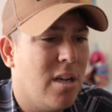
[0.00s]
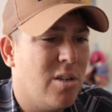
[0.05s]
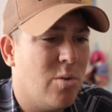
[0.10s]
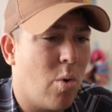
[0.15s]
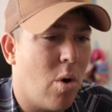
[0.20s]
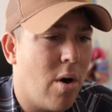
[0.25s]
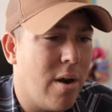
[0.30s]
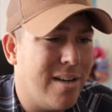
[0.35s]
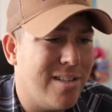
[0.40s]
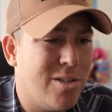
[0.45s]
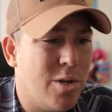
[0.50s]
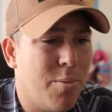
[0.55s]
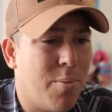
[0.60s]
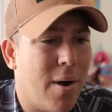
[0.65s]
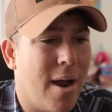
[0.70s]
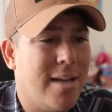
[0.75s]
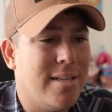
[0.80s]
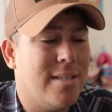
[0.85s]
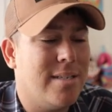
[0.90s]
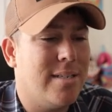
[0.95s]
We're already 2
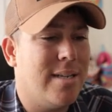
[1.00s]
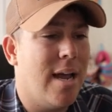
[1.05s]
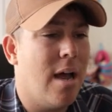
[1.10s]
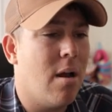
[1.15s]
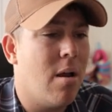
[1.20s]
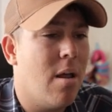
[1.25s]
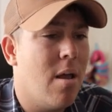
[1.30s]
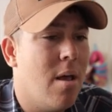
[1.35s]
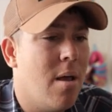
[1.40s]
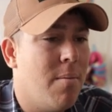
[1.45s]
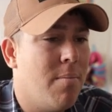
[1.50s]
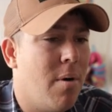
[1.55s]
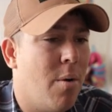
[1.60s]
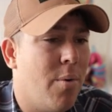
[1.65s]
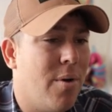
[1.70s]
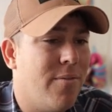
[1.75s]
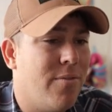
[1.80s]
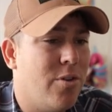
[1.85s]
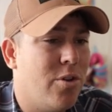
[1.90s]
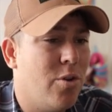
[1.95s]
prizes down, but
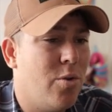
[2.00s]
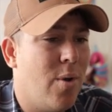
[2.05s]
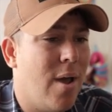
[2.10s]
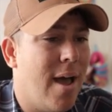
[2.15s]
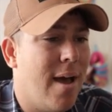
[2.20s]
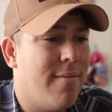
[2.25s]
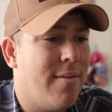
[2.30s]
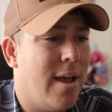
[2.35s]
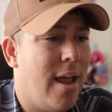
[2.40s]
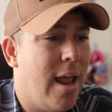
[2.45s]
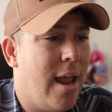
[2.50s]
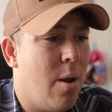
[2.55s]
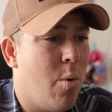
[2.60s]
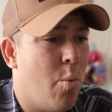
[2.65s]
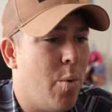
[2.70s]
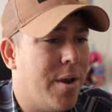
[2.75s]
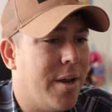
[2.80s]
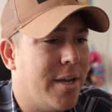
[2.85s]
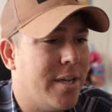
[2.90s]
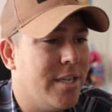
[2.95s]
we do have a
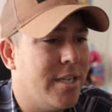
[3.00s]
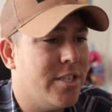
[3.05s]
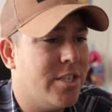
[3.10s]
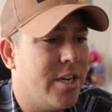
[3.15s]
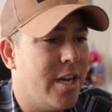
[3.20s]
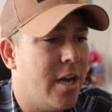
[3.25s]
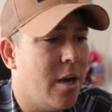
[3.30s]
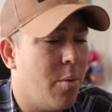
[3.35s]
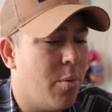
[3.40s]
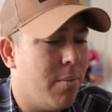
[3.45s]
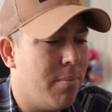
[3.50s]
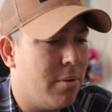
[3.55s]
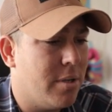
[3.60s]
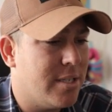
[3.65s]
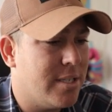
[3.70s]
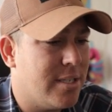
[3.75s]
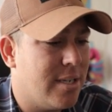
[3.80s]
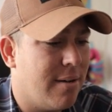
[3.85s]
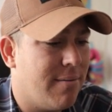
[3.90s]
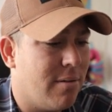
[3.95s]
win condition here with
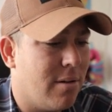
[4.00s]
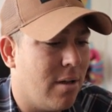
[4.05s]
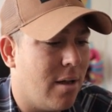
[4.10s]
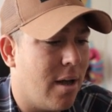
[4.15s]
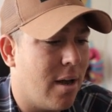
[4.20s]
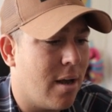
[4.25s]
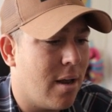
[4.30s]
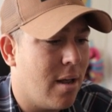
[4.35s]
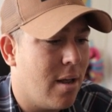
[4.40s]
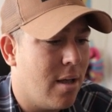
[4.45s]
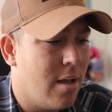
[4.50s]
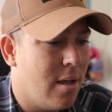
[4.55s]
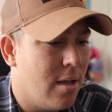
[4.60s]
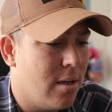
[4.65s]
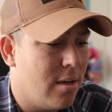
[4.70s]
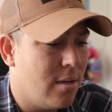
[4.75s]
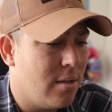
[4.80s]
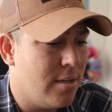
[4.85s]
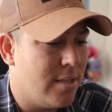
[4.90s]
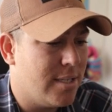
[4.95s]
Blacephalon.
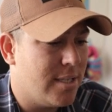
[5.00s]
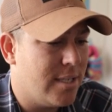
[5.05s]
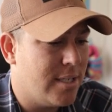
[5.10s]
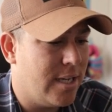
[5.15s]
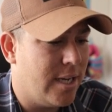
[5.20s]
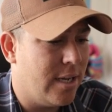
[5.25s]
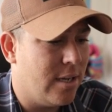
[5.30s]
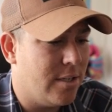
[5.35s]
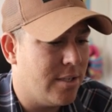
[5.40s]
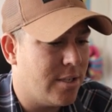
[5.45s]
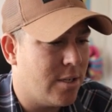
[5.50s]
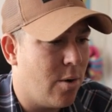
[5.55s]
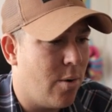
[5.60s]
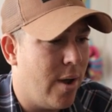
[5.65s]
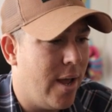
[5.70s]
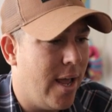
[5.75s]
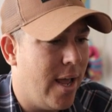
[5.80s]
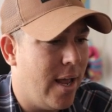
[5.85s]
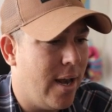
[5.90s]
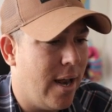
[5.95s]
Let's see, let's go
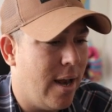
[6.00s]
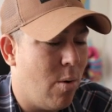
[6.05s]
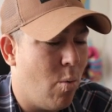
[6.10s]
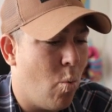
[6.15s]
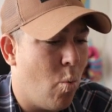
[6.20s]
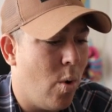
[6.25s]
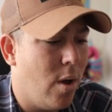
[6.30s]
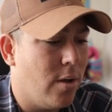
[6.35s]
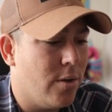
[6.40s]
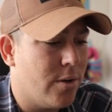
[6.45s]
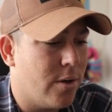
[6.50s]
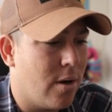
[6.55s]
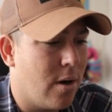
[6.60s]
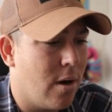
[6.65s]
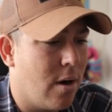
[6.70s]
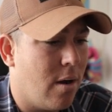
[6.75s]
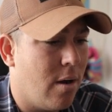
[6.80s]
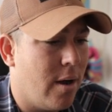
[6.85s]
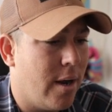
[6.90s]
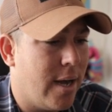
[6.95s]
ahead and
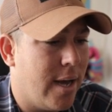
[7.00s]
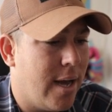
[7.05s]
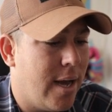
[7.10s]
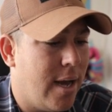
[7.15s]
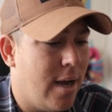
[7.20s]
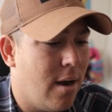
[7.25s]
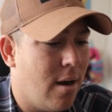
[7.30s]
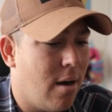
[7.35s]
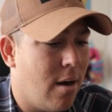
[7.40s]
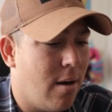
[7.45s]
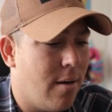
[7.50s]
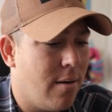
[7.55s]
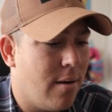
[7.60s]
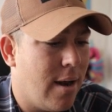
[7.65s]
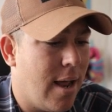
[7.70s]
Welder on here.